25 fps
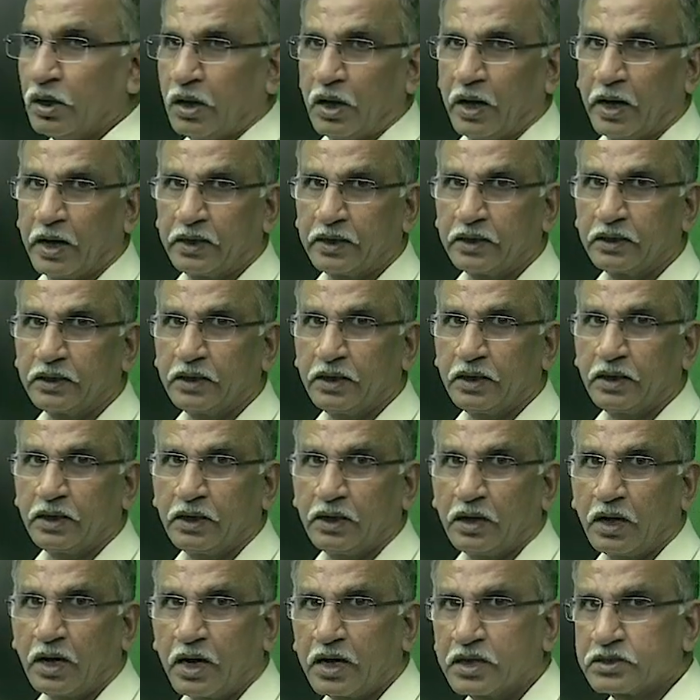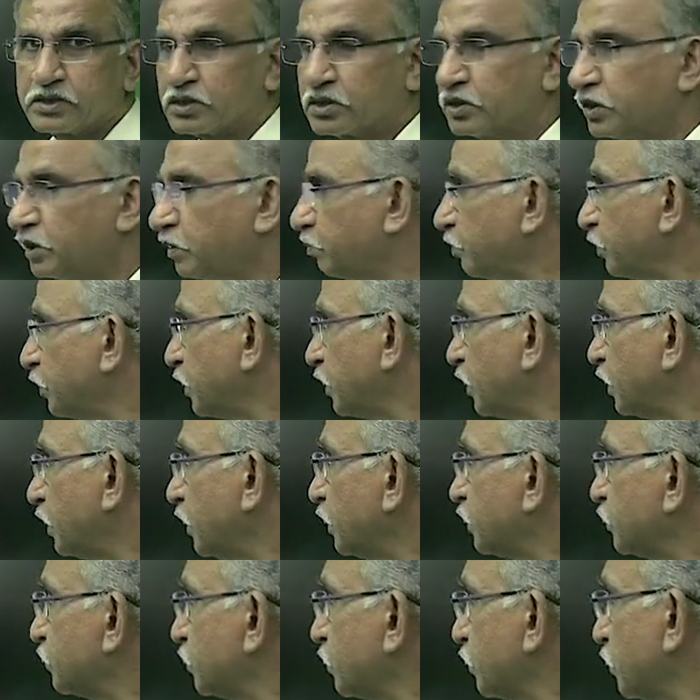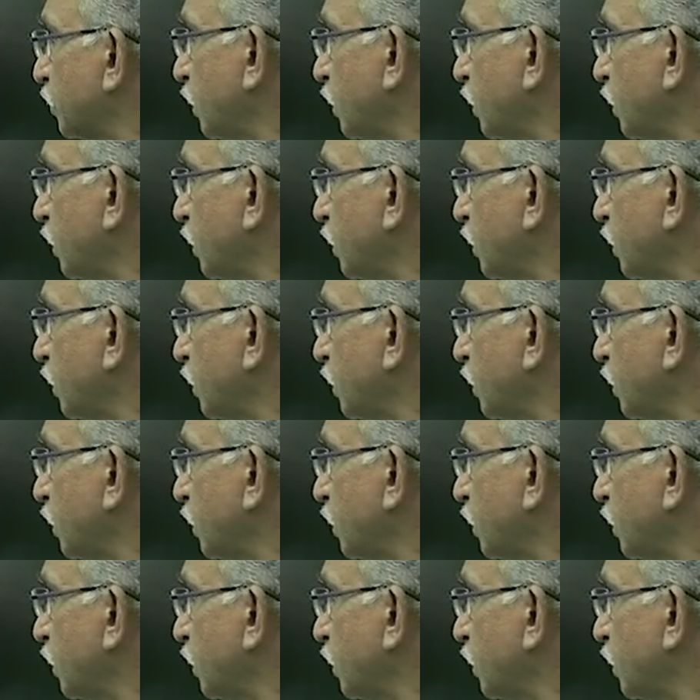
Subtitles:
and they ask repeatedly, sir,